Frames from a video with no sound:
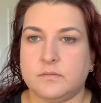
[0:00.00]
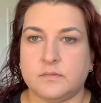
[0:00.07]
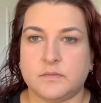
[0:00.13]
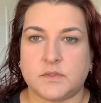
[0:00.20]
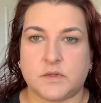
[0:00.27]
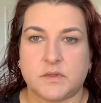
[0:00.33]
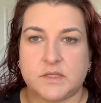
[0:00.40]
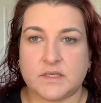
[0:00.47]

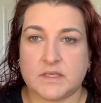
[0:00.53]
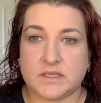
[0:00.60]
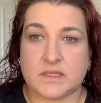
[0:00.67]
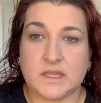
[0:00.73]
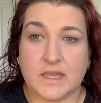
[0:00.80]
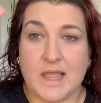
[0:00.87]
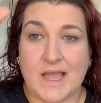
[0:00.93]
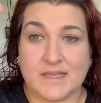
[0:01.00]
So this is the
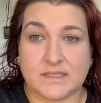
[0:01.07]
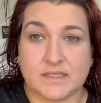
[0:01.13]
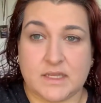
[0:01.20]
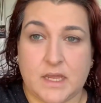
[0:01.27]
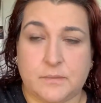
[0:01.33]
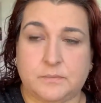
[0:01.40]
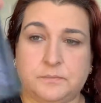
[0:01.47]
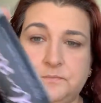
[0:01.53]
last
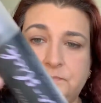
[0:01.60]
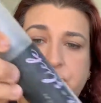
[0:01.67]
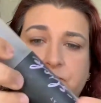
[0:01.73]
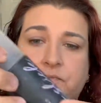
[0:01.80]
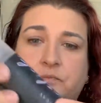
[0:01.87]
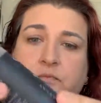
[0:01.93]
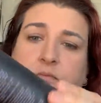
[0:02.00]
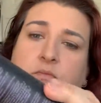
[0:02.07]
step
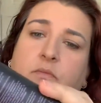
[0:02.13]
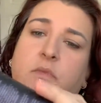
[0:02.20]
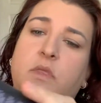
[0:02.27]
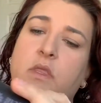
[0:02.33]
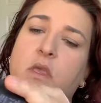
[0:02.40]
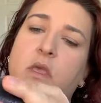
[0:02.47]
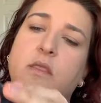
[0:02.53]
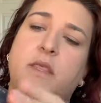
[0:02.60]

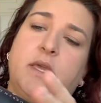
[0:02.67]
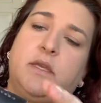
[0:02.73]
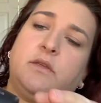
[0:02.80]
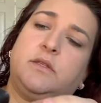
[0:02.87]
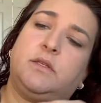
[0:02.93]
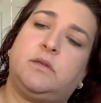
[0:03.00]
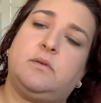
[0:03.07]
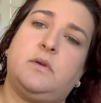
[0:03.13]
that you
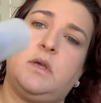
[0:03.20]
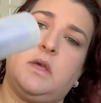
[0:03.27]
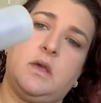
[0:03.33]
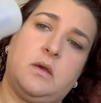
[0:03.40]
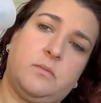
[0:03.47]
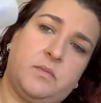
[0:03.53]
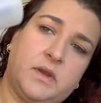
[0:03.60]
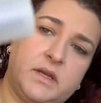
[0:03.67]
do,
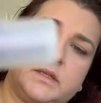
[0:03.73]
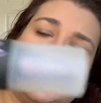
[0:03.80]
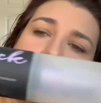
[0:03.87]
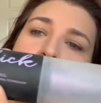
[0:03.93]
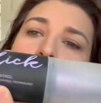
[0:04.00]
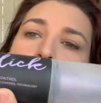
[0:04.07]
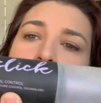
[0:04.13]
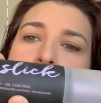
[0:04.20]
but it's
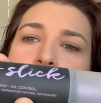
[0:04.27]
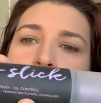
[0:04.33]
the oil